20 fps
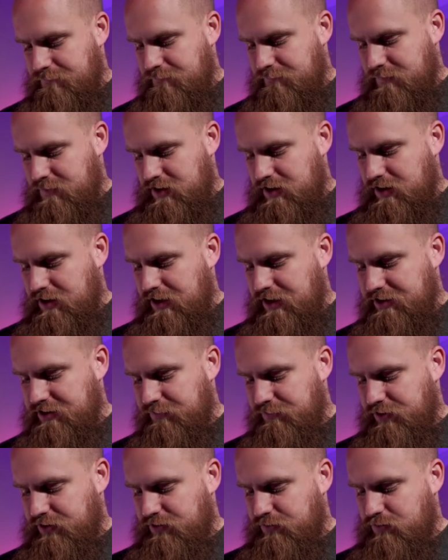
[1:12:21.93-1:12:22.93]
you can get
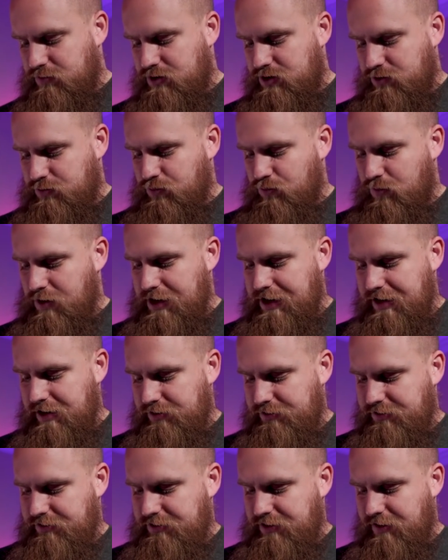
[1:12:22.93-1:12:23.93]
some just
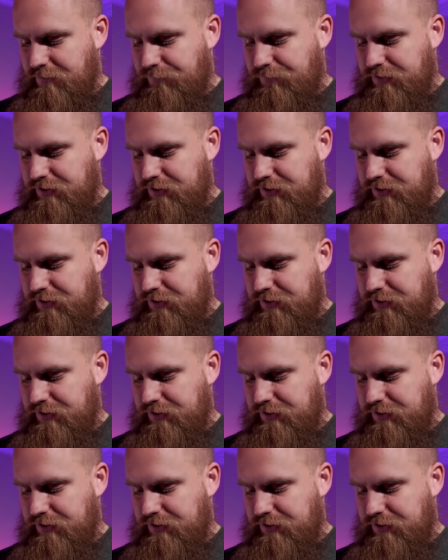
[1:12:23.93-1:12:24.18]
wild stuff